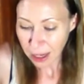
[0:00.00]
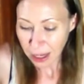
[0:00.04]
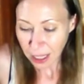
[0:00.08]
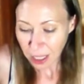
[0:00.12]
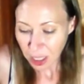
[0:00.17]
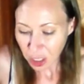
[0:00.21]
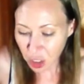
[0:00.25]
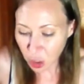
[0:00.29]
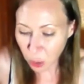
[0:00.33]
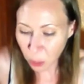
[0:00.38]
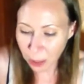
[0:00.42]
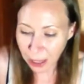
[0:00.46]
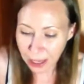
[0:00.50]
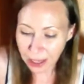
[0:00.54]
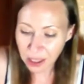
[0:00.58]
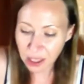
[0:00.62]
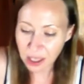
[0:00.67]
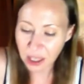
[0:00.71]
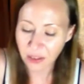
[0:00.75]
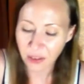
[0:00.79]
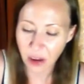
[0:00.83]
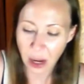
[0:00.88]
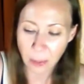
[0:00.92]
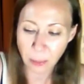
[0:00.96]
to raise
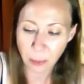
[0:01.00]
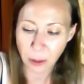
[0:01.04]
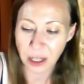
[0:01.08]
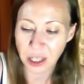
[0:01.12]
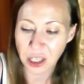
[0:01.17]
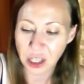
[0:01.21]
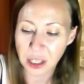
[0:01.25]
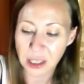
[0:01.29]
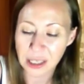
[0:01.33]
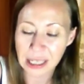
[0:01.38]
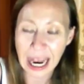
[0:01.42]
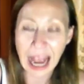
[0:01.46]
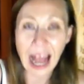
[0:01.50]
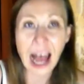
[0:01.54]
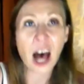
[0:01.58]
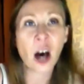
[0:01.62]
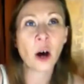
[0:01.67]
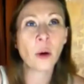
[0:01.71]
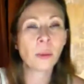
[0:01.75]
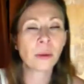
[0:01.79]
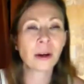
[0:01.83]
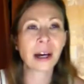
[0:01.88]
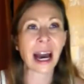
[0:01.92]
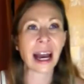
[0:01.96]
the vibrations to
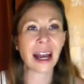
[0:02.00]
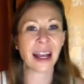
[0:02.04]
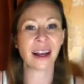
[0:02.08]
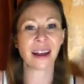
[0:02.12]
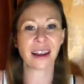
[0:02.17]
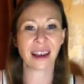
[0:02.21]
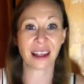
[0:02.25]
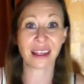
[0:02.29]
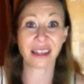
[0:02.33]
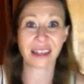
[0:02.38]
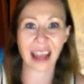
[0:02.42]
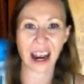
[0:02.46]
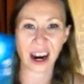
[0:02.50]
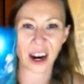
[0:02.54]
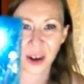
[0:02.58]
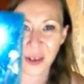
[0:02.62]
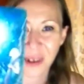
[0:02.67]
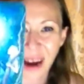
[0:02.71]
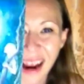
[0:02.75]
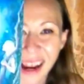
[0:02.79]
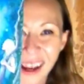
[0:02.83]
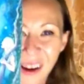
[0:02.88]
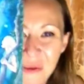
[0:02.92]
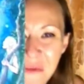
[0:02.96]
help Gaia get there,
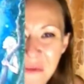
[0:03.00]
right?